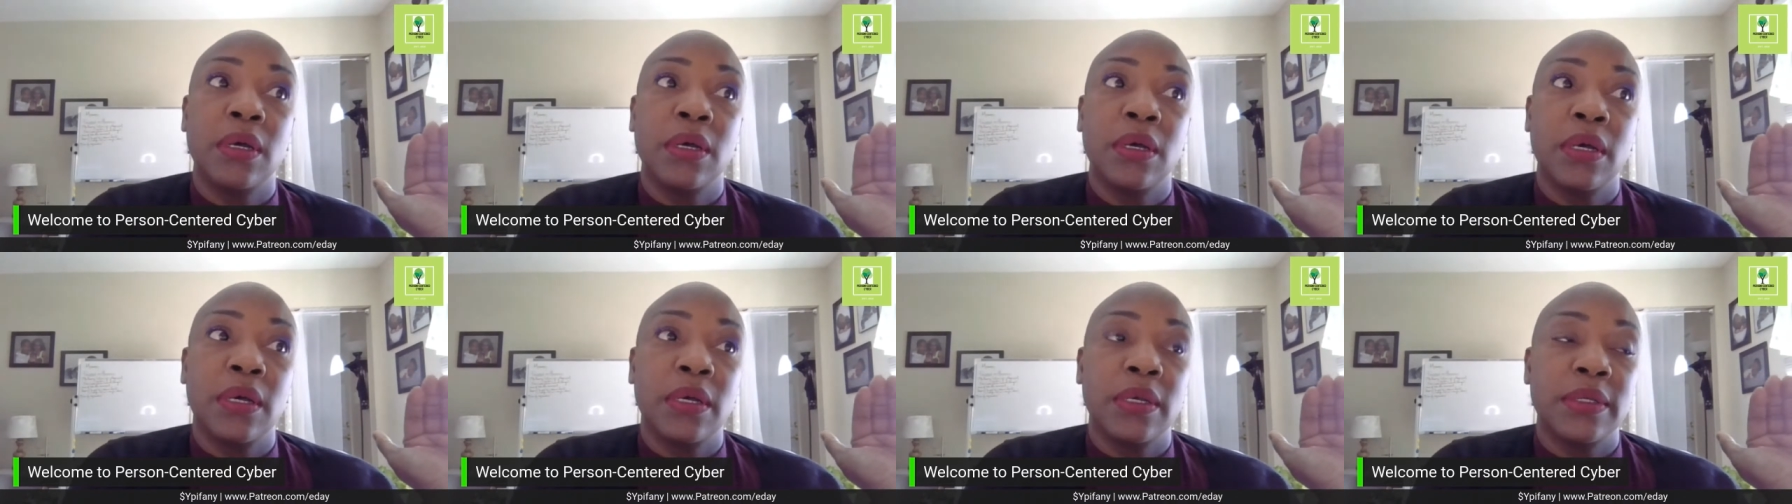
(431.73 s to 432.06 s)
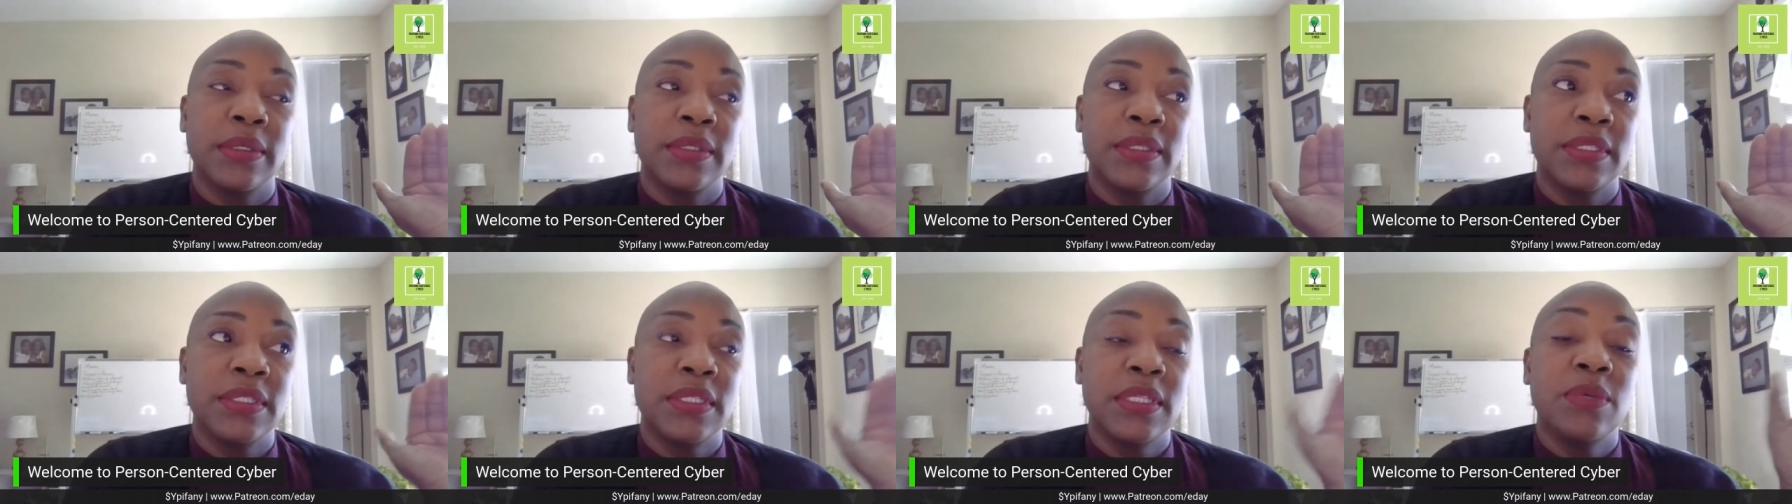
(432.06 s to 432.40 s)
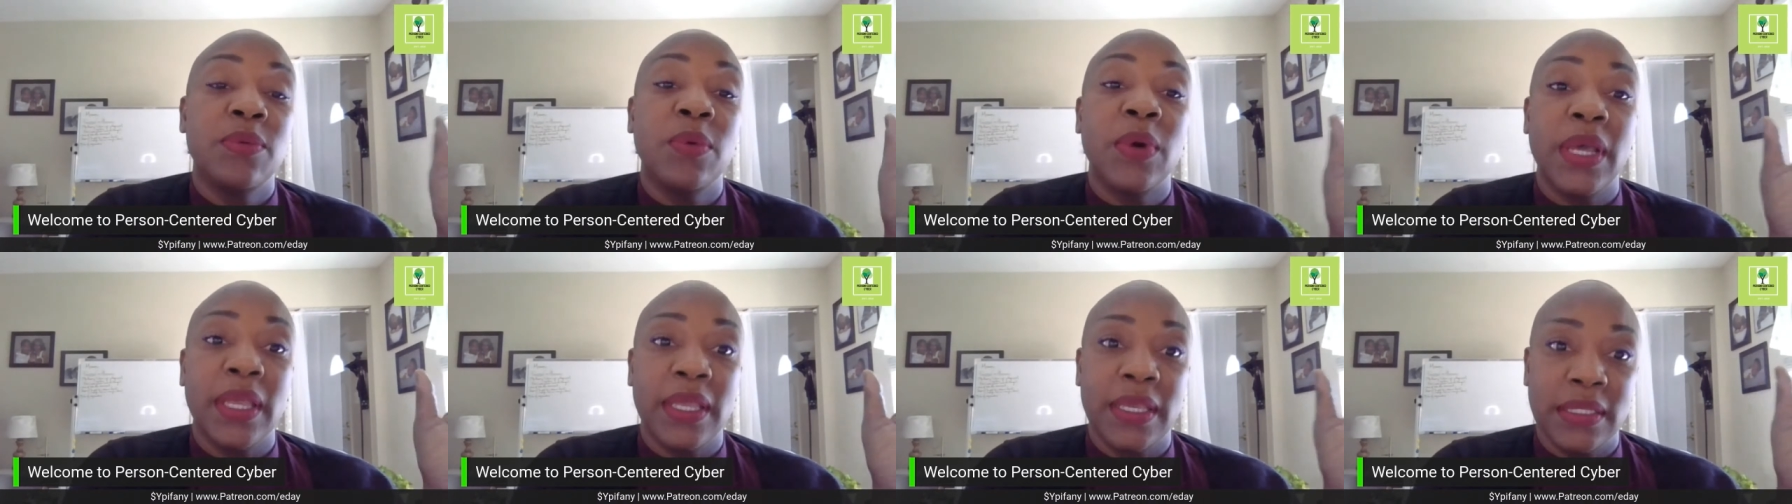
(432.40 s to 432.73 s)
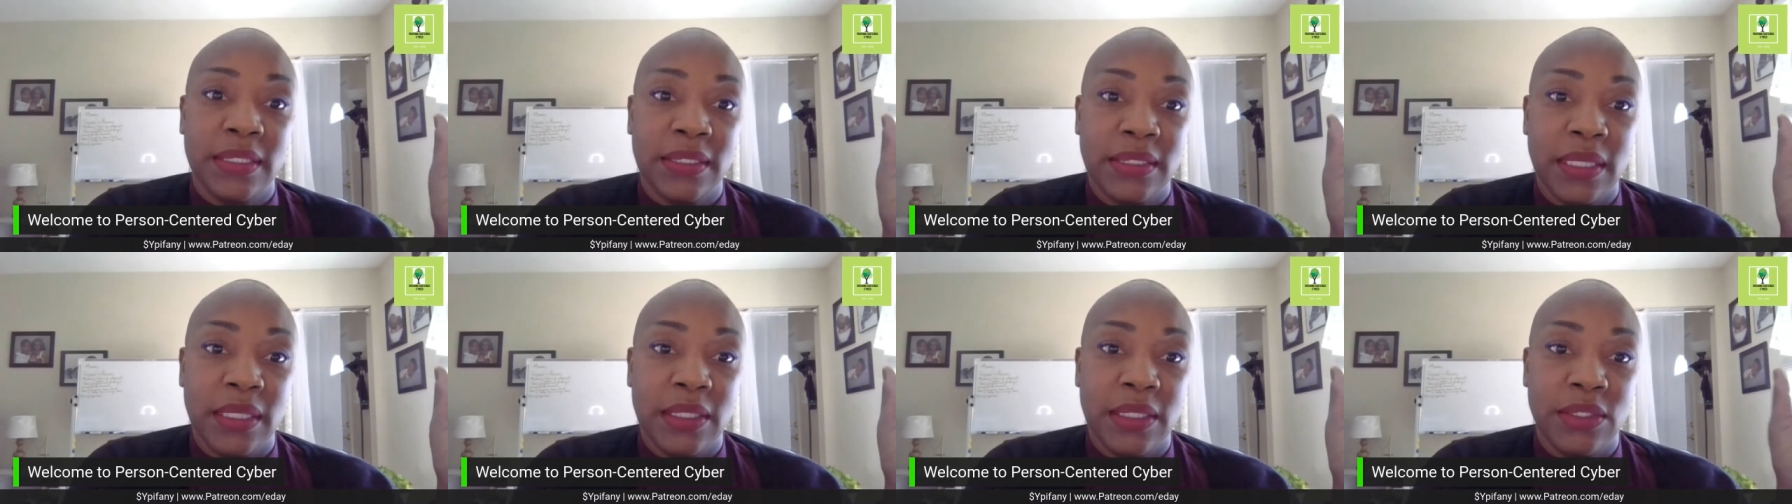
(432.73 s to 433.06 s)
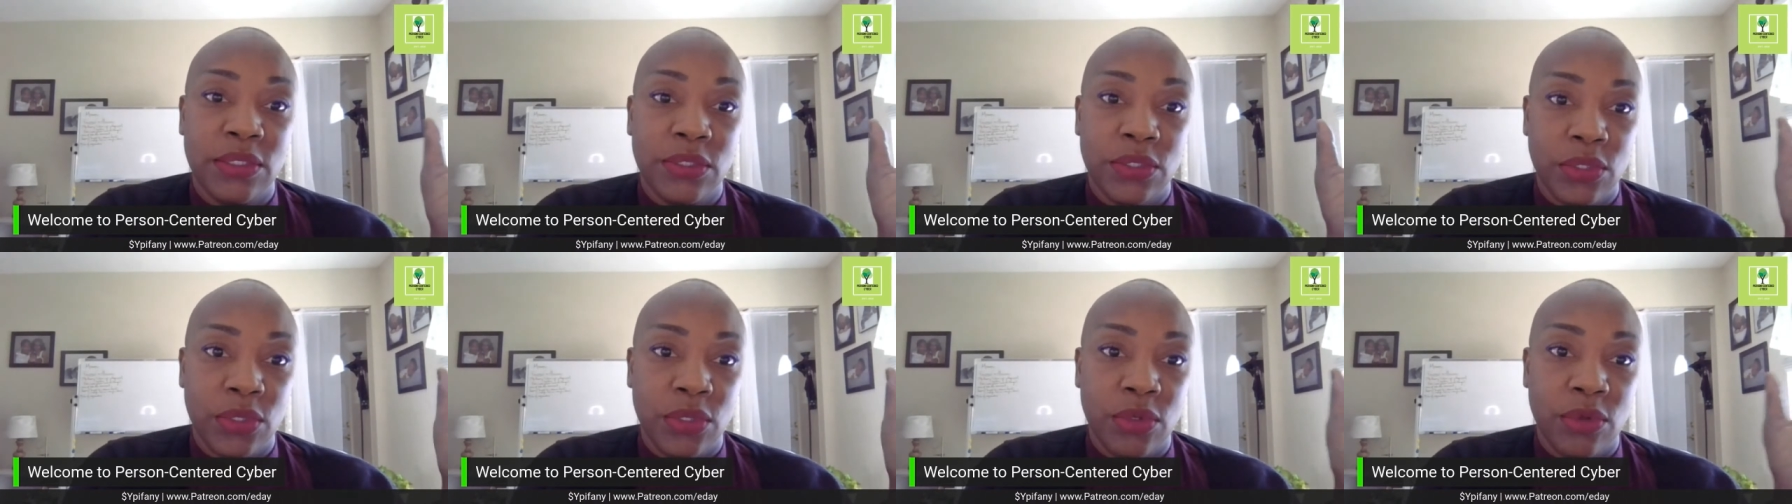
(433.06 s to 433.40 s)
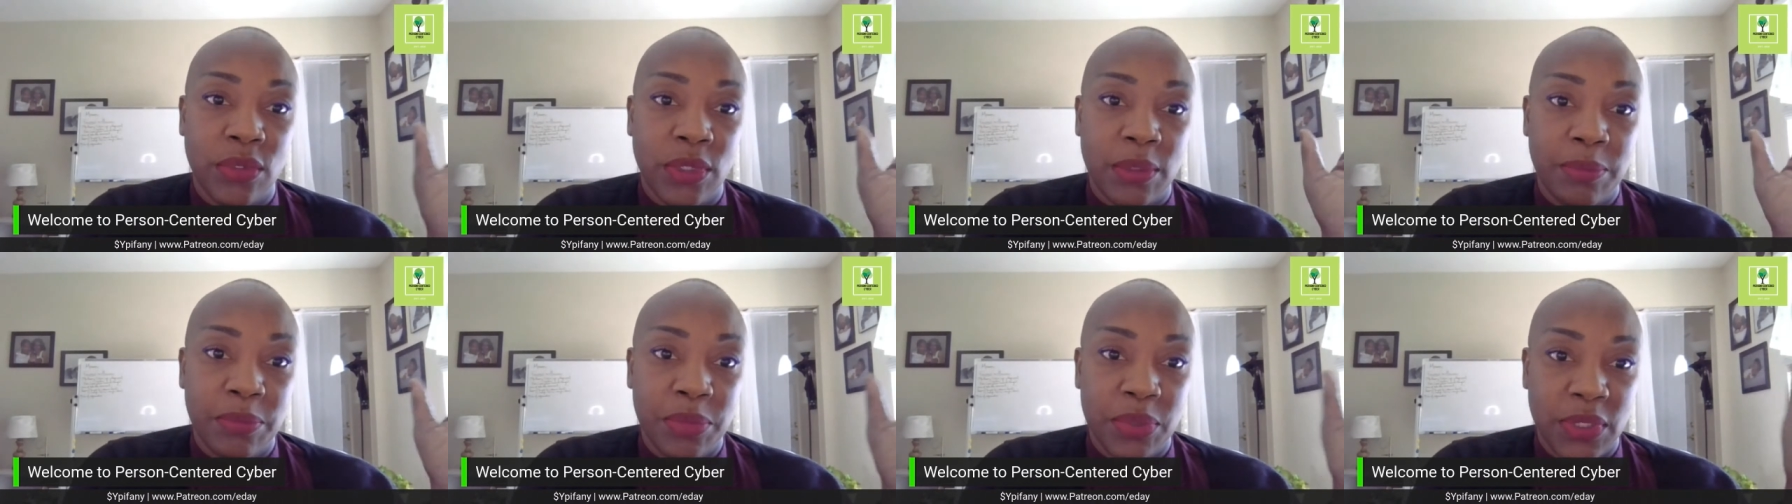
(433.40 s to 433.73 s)
uh, CYSA
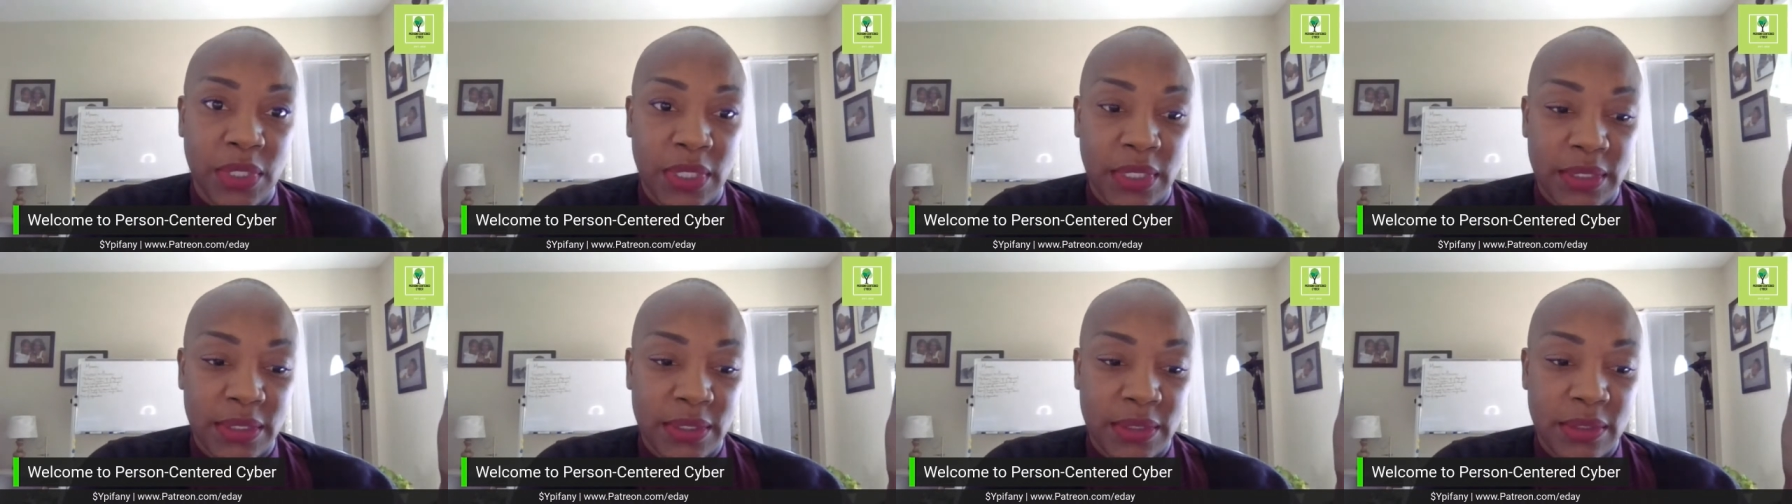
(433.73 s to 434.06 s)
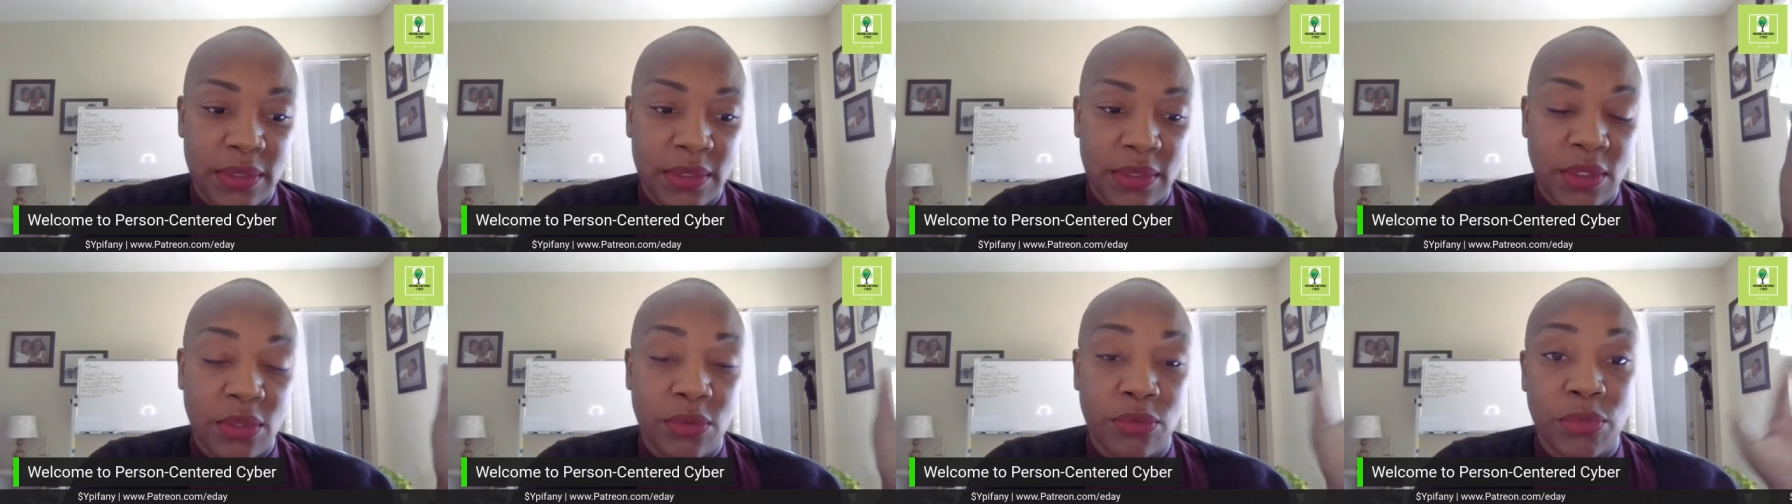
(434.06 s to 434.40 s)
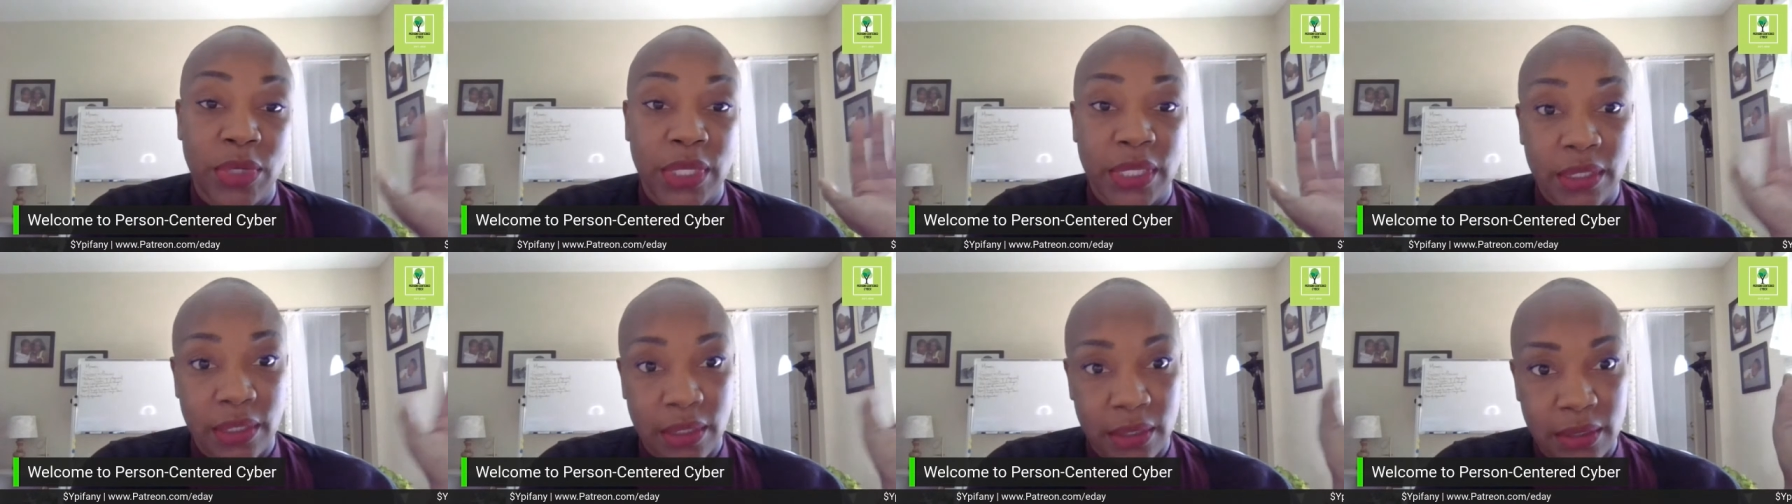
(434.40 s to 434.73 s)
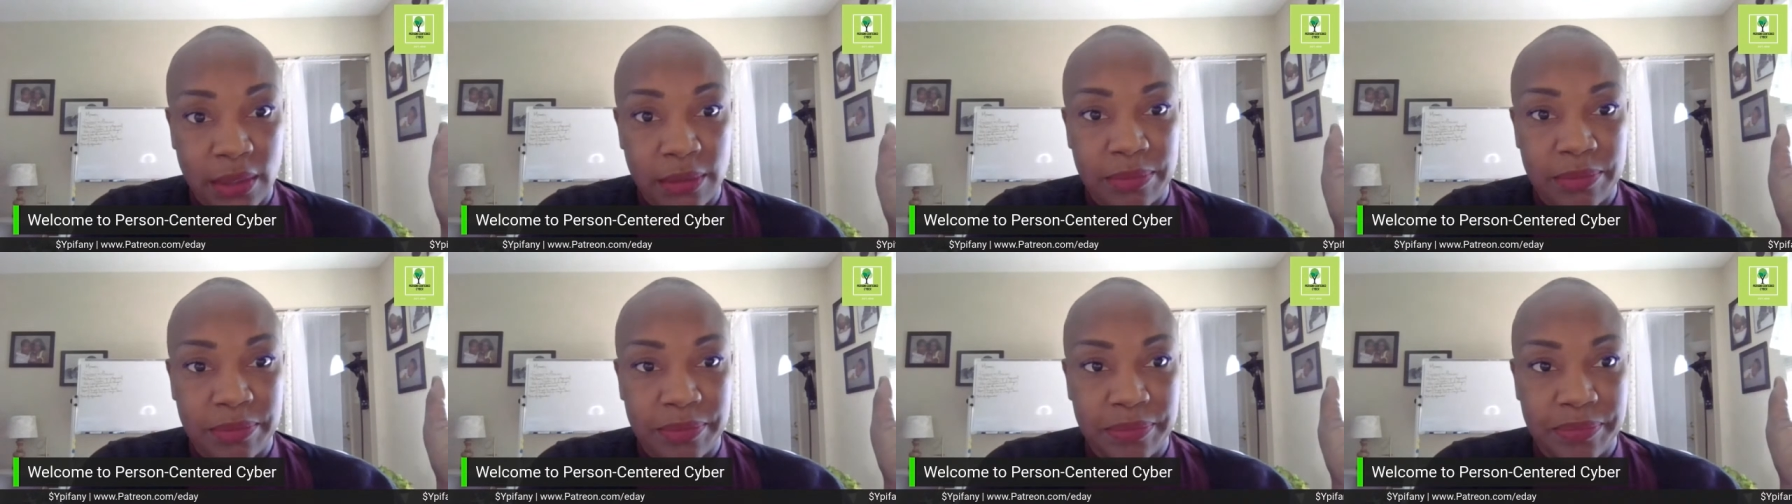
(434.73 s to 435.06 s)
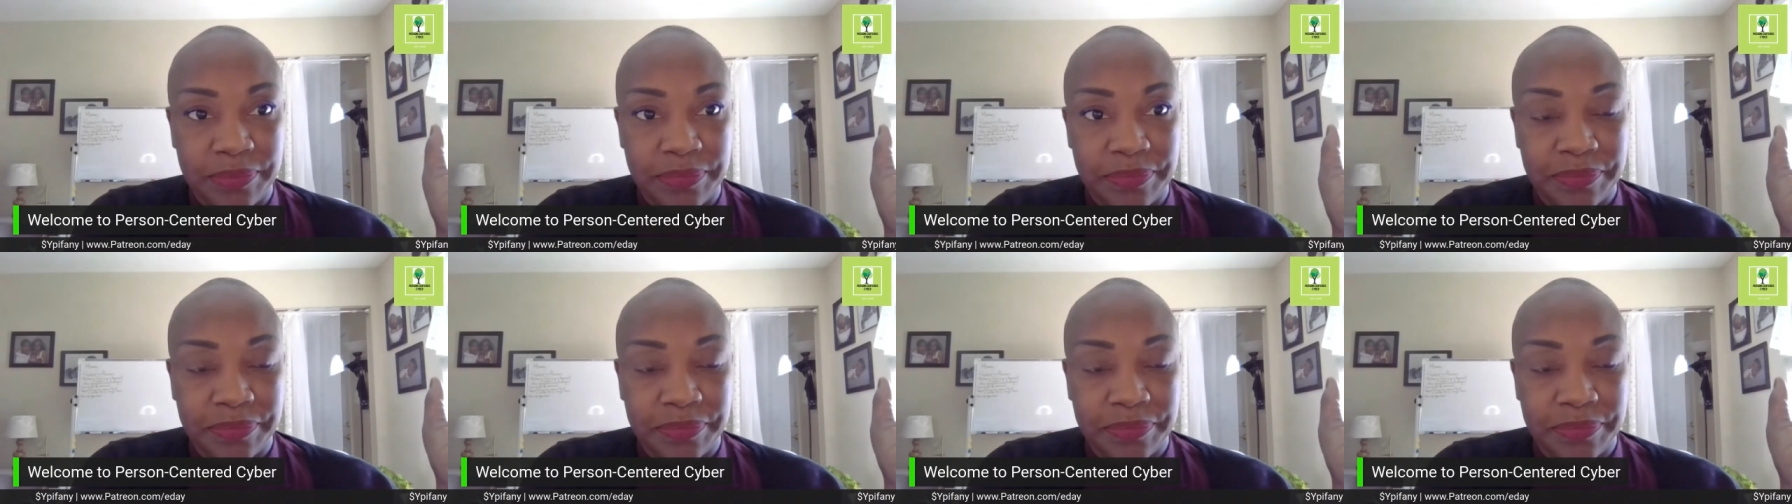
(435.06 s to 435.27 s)
Security Plus curriculum